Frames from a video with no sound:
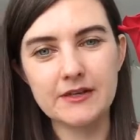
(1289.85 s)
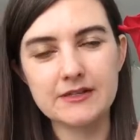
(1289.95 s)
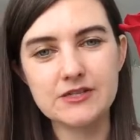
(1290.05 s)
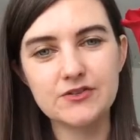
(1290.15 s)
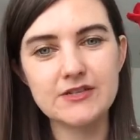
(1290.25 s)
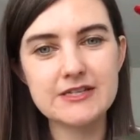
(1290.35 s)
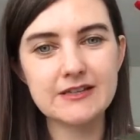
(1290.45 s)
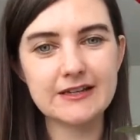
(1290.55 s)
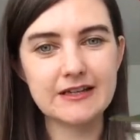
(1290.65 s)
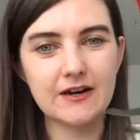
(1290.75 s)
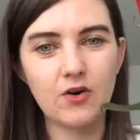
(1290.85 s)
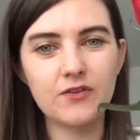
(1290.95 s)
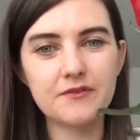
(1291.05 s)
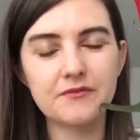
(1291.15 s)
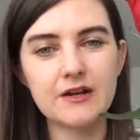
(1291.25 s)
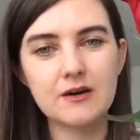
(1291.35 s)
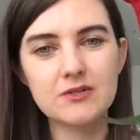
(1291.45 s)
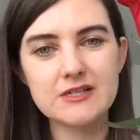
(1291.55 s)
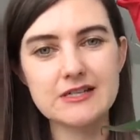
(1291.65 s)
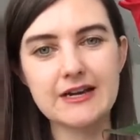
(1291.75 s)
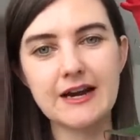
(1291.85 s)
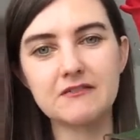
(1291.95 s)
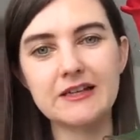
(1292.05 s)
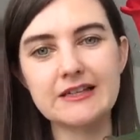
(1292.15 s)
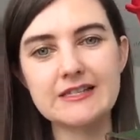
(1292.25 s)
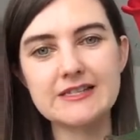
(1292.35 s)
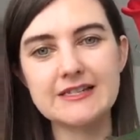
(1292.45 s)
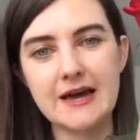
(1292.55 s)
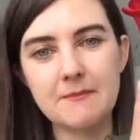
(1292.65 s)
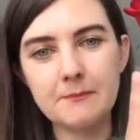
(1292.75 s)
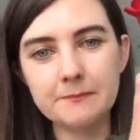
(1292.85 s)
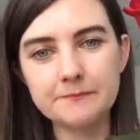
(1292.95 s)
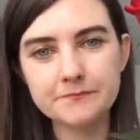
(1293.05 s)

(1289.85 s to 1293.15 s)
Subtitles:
So you see like all the flowers, they have like a stem